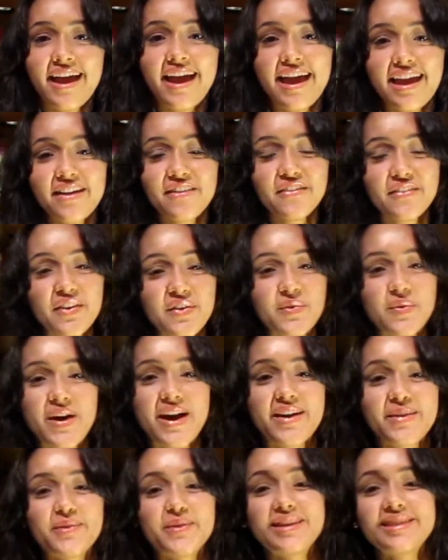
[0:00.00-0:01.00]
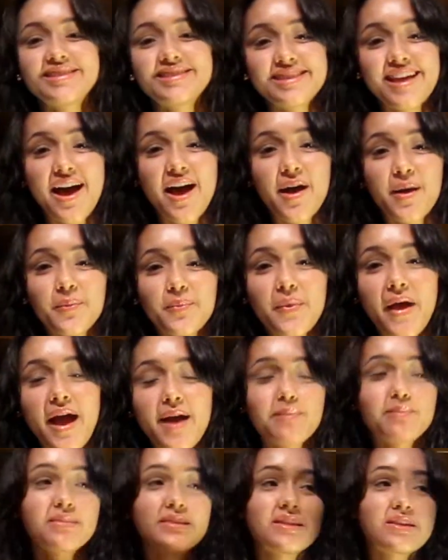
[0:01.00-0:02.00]
Hey everyone, what's up?
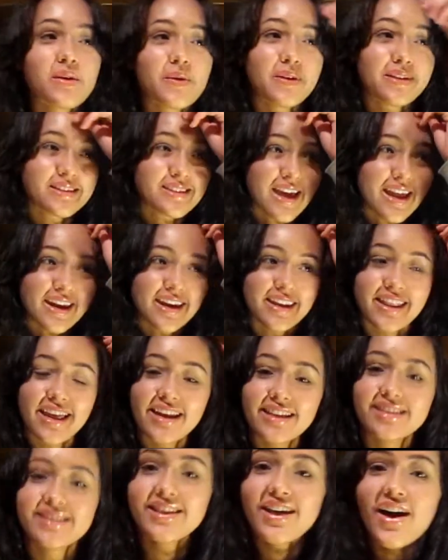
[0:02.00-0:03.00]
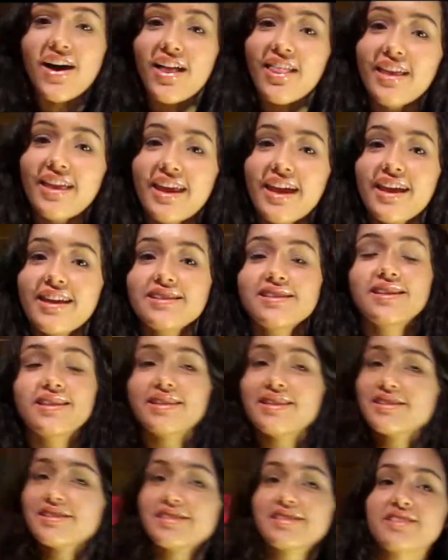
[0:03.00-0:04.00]
I'm so excited that it's the holidays
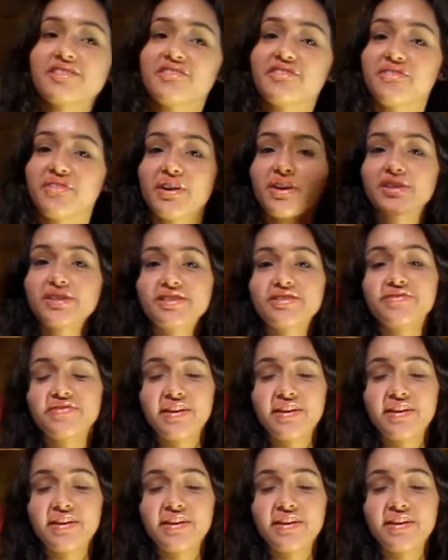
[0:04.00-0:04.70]
and this is the first